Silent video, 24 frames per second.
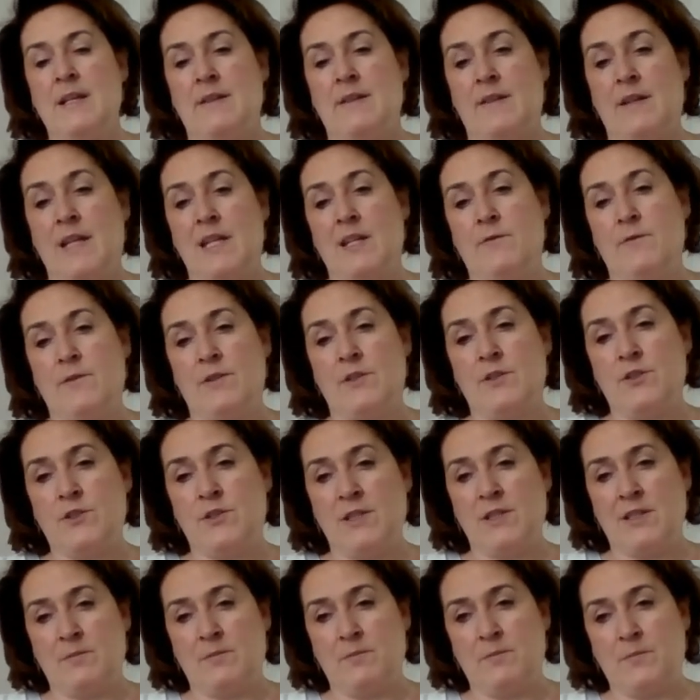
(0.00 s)
they have a
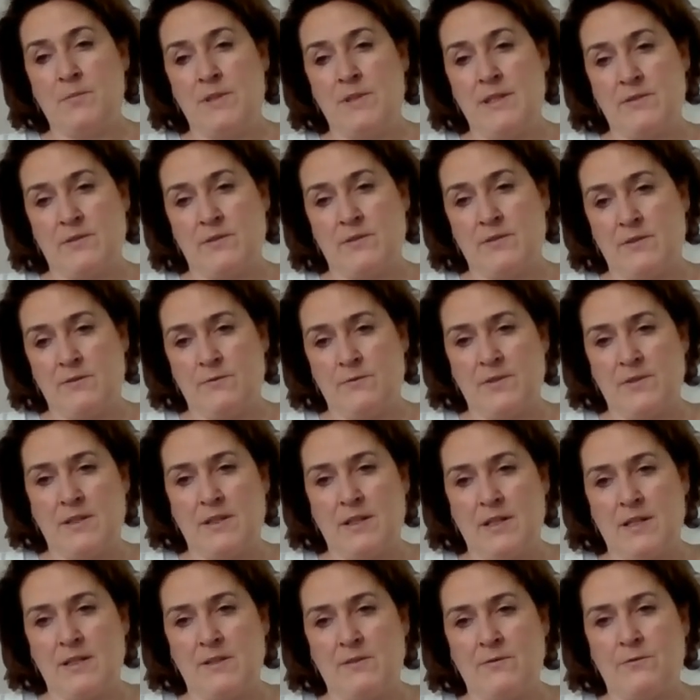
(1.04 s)
GMP
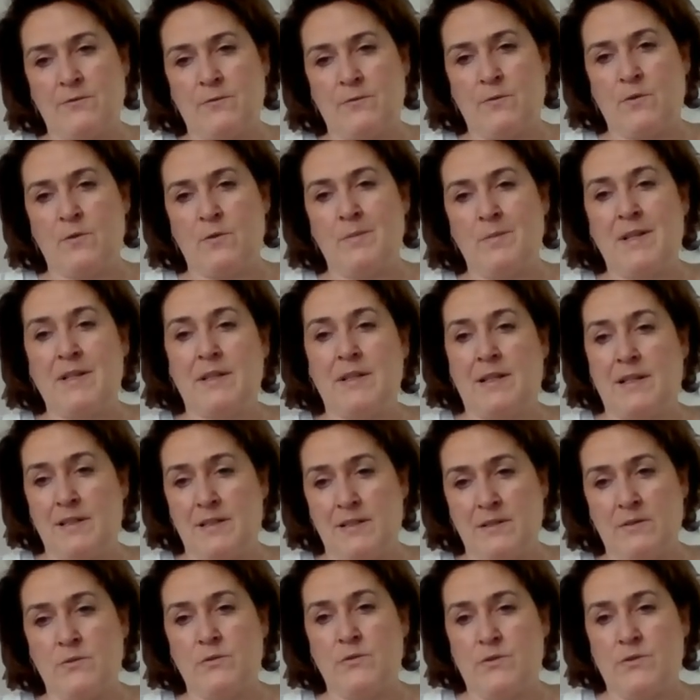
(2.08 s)
certificate for medical
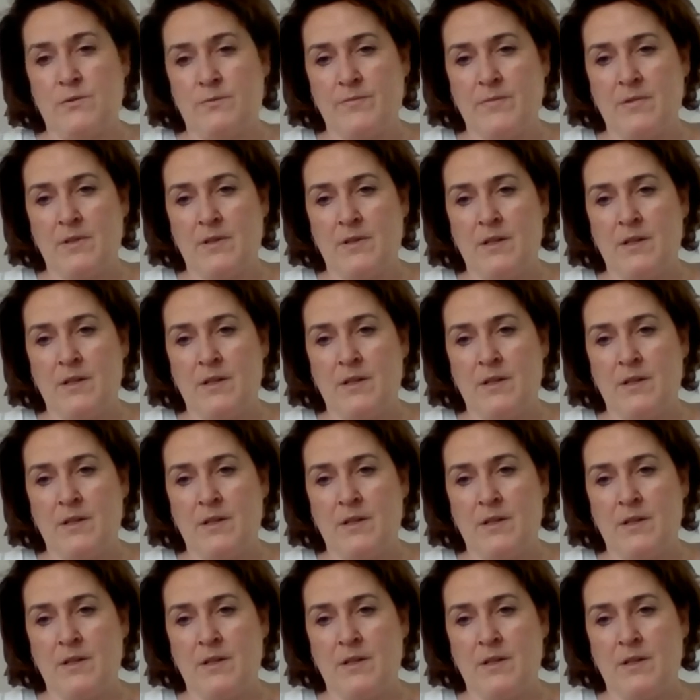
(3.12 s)
use.